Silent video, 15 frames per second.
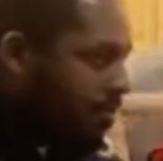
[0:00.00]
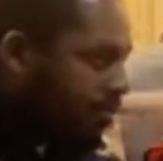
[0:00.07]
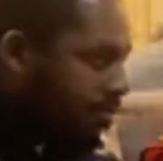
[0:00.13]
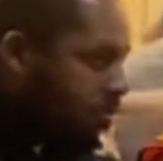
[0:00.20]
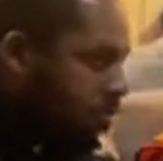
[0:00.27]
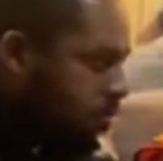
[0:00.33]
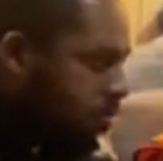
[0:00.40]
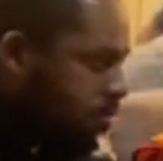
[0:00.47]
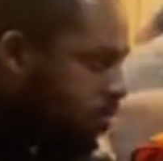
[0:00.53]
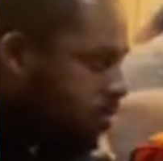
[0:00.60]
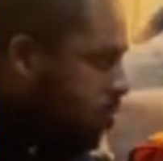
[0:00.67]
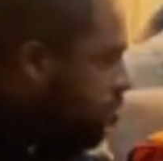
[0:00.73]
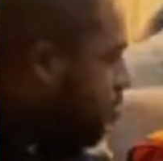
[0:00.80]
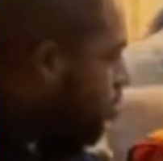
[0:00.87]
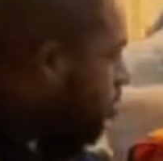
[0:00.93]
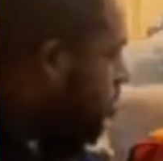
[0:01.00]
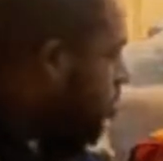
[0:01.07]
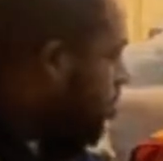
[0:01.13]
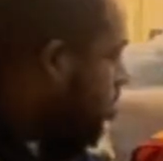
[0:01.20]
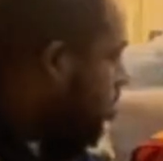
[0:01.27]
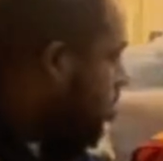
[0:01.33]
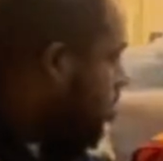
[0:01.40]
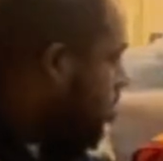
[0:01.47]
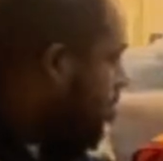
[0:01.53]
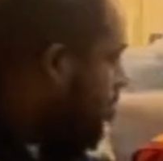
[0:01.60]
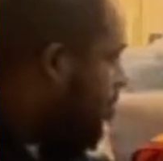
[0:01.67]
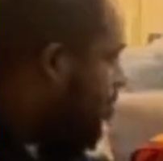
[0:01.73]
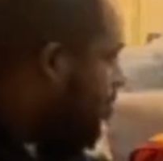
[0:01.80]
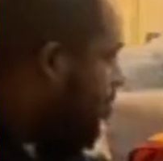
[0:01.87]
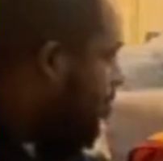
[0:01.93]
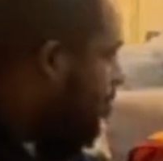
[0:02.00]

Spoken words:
they might butcher it, but I think it's like